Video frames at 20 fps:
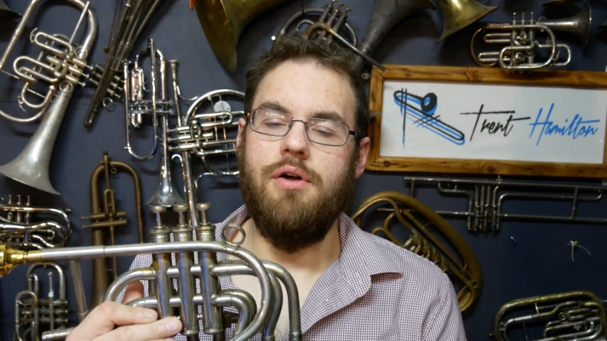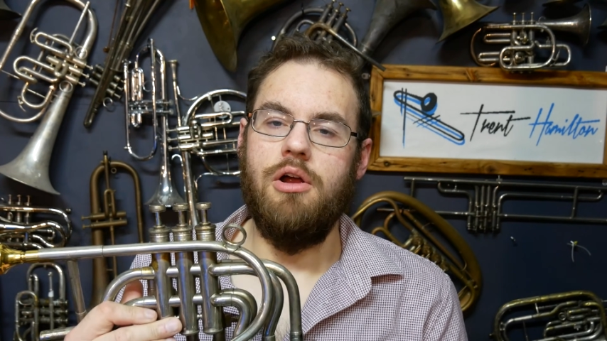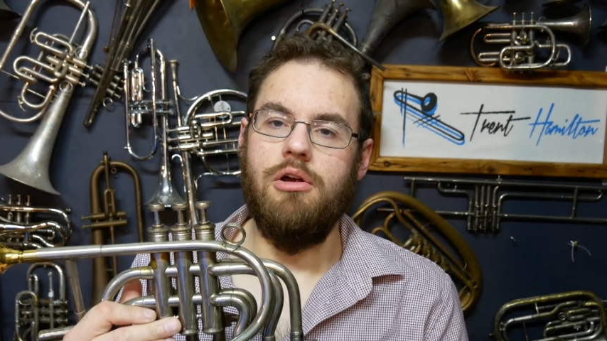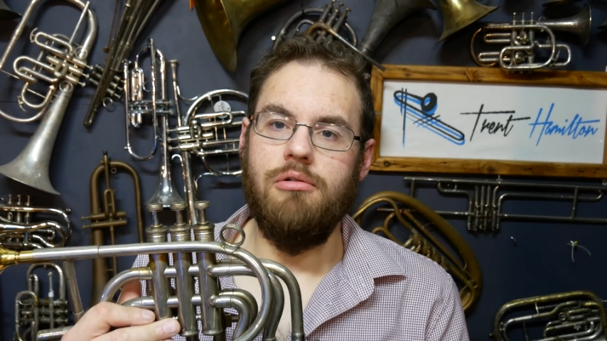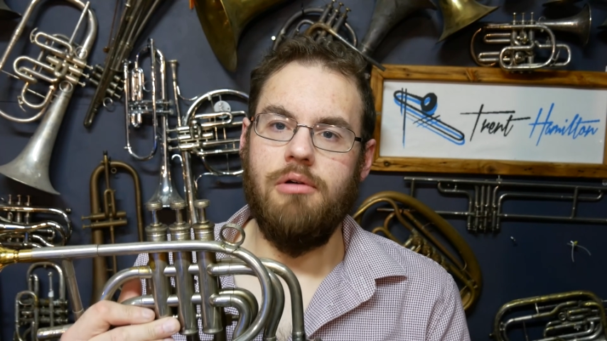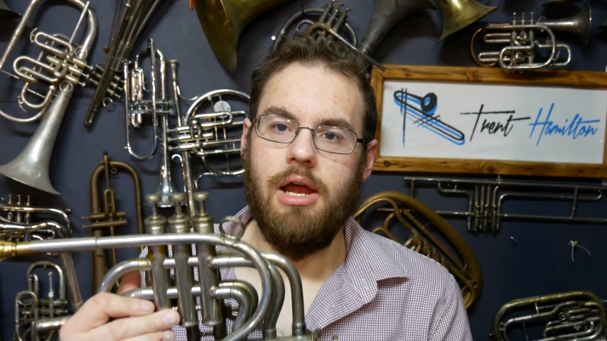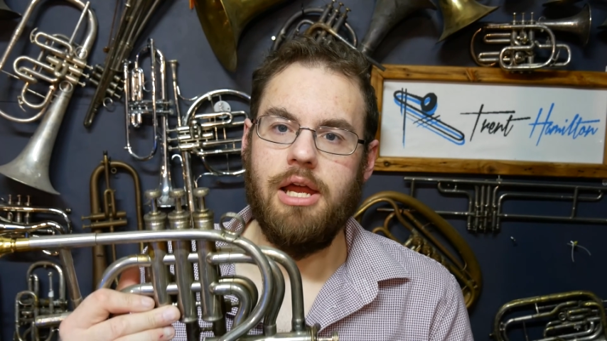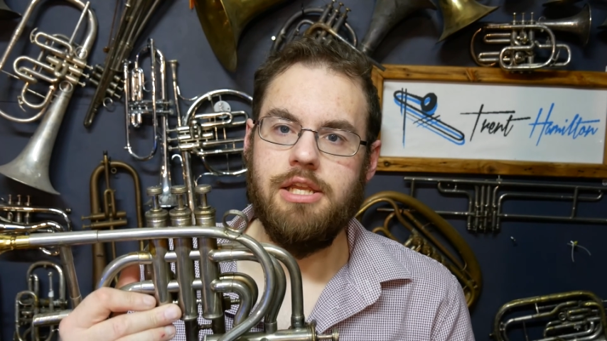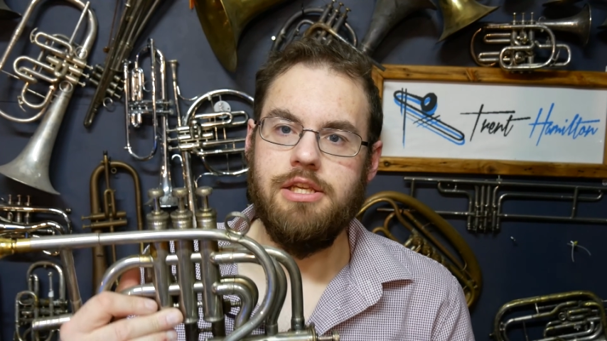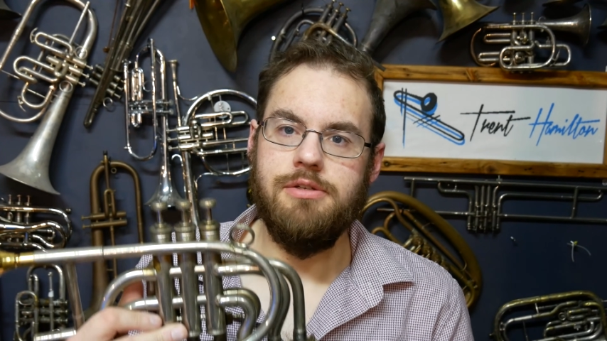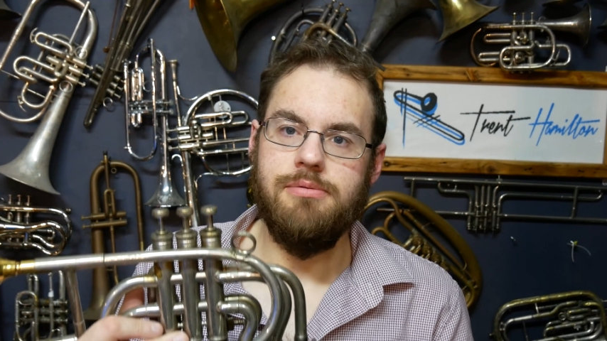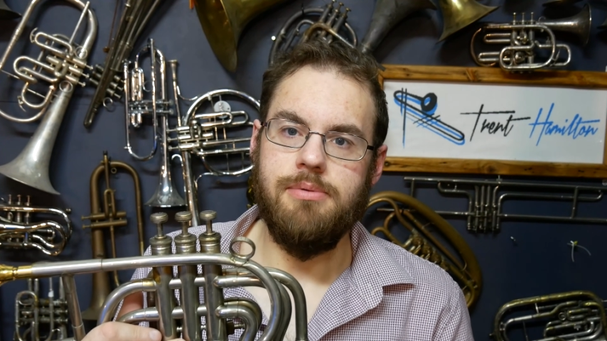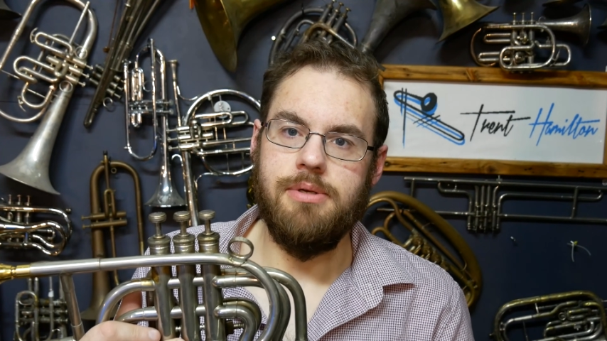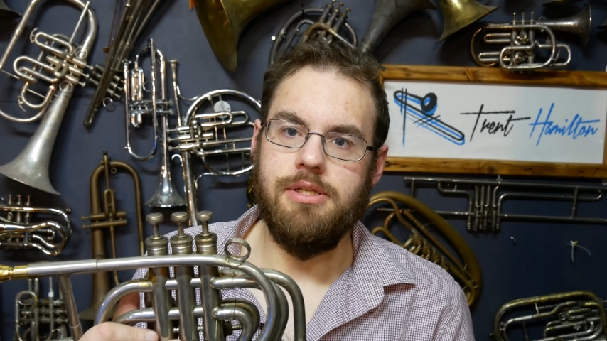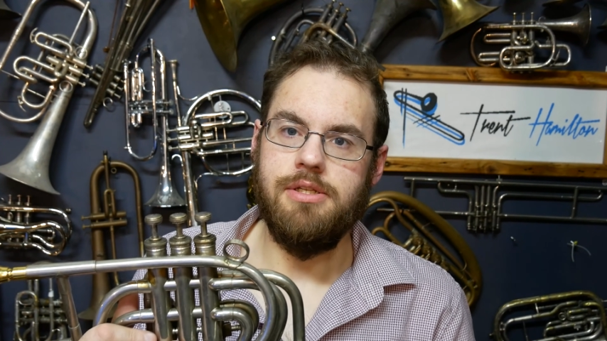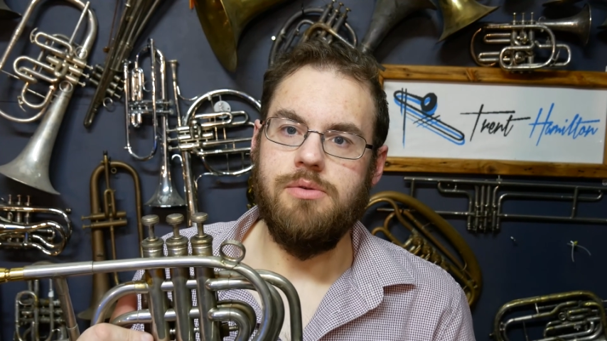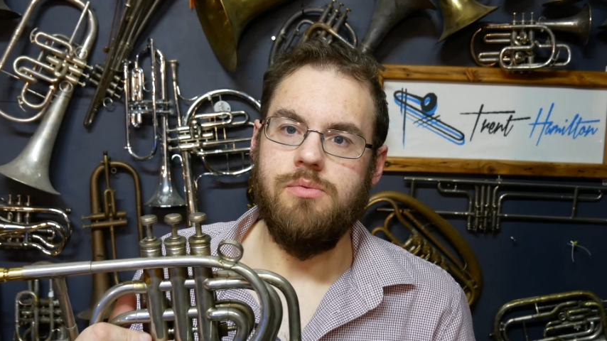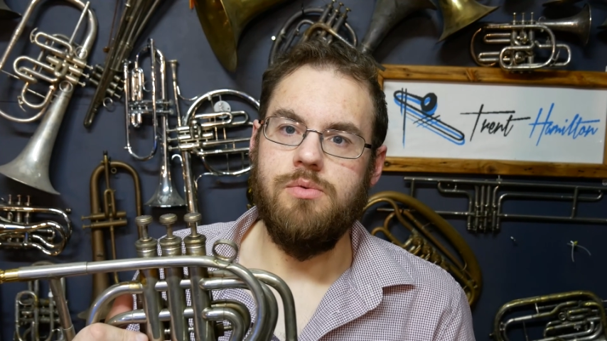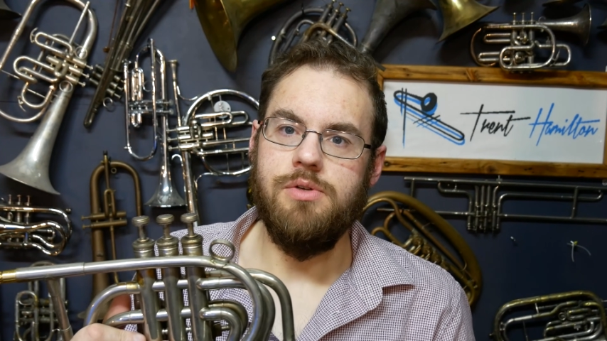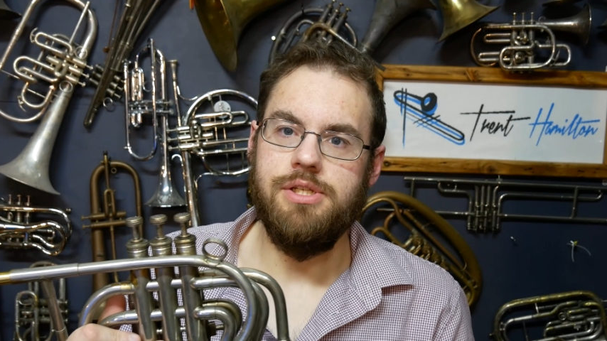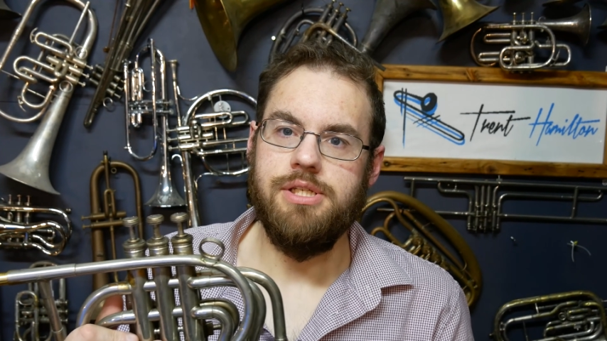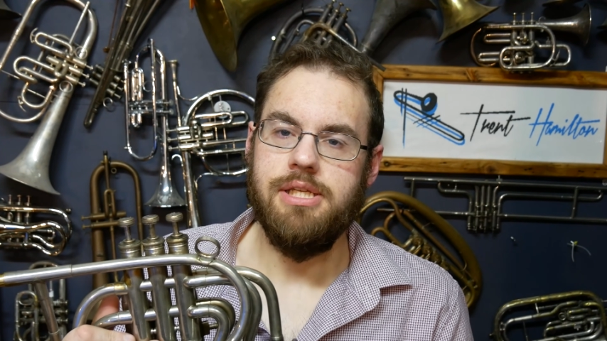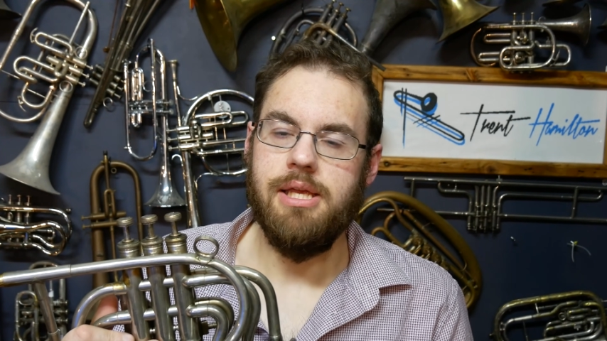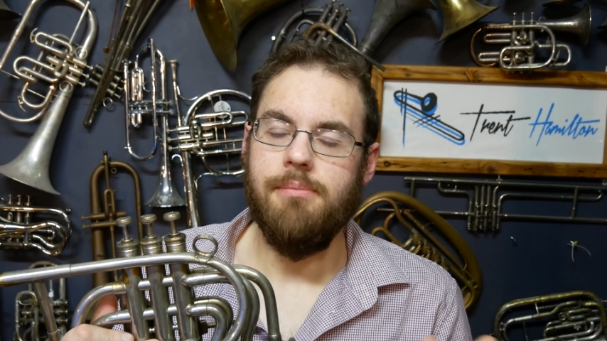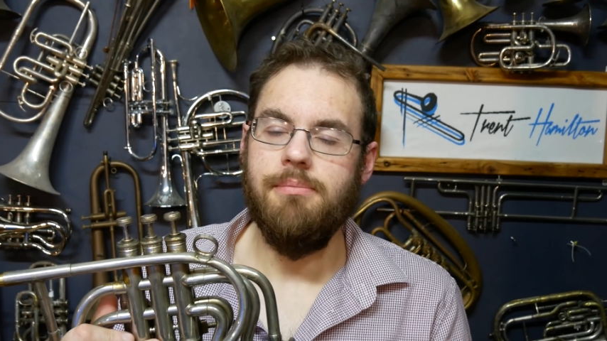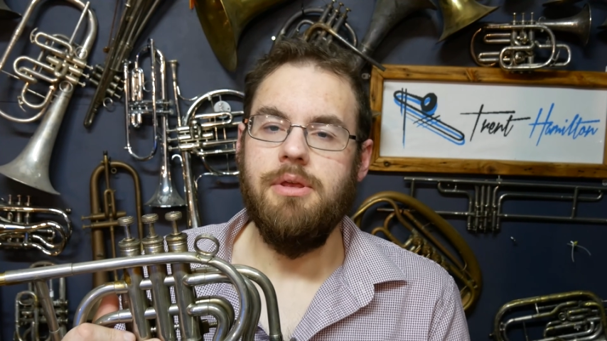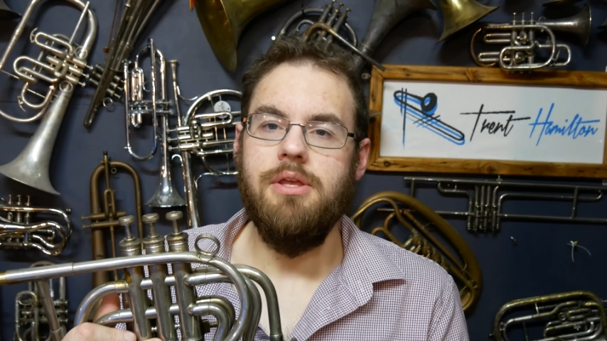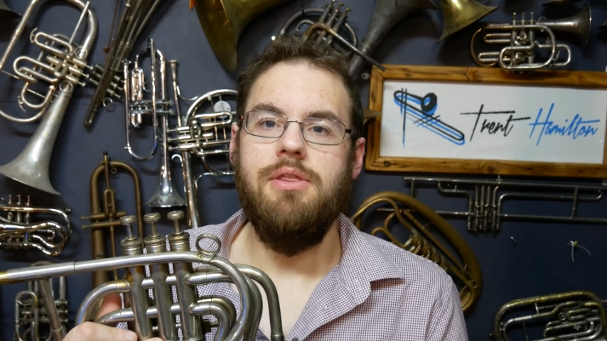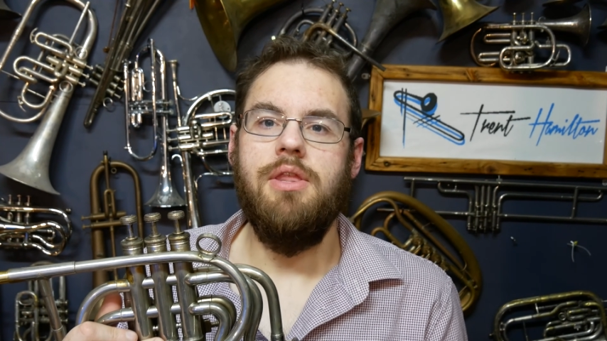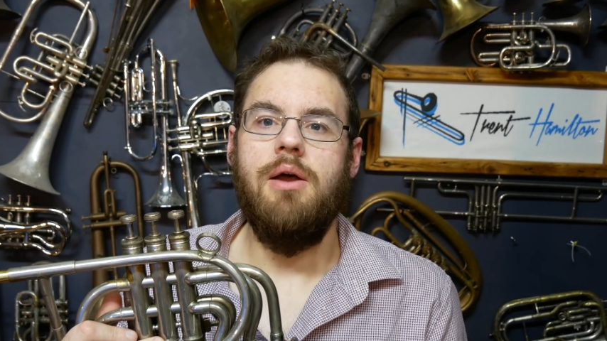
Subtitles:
arrangements was something